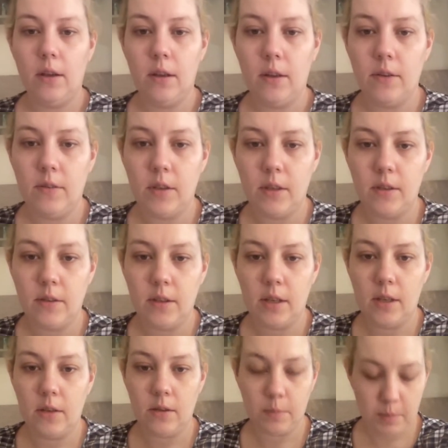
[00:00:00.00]
don't know if you can see,
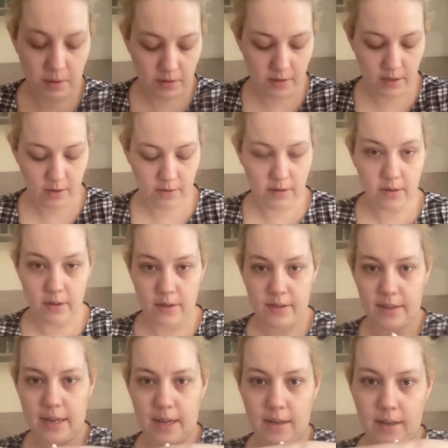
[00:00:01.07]
it's a bit thicker. It's like
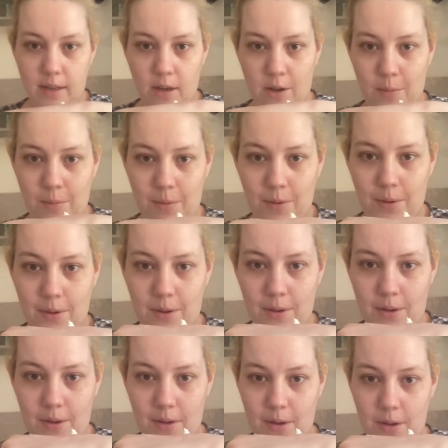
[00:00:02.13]
standing up,
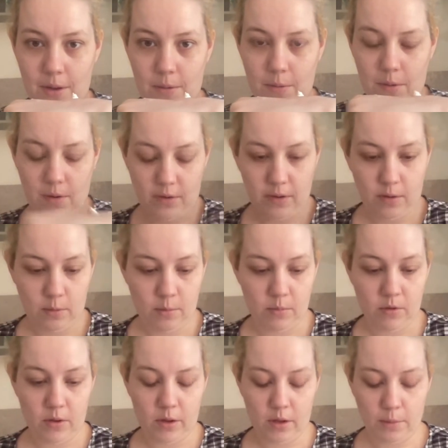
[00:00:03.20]
whereas the other one
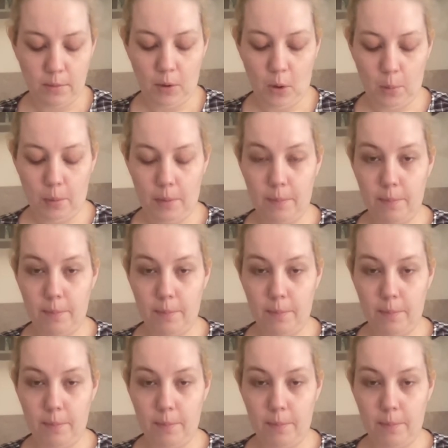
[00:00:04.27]
was like a blob.